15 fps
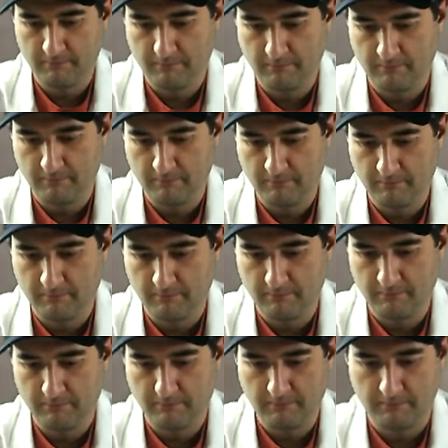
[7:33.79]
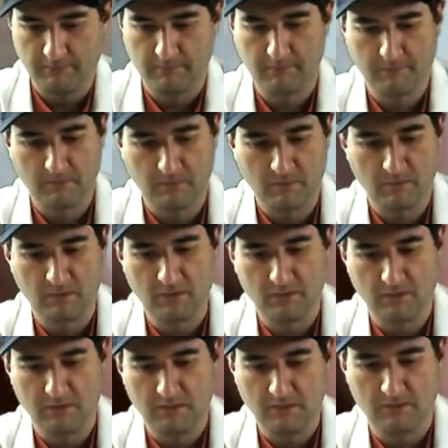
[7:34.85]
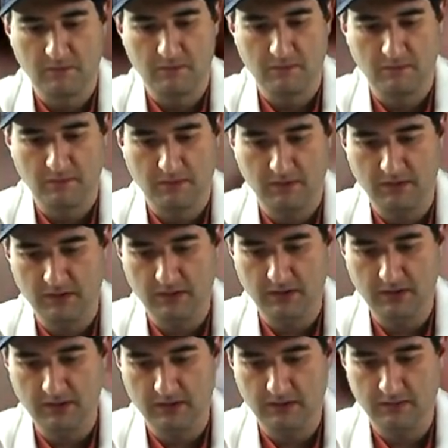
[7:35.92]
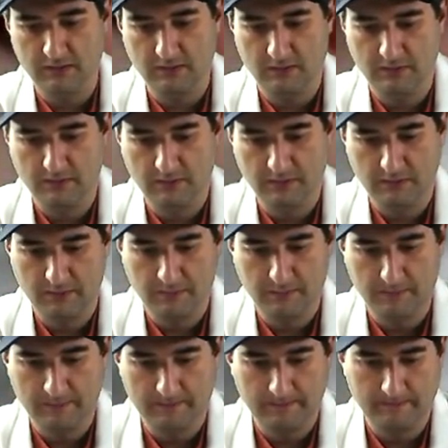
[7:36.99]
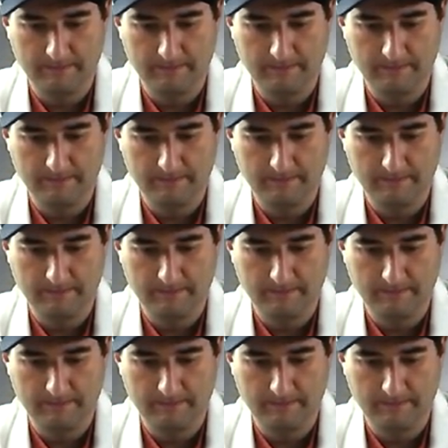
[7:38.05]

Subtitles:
Nothing is said.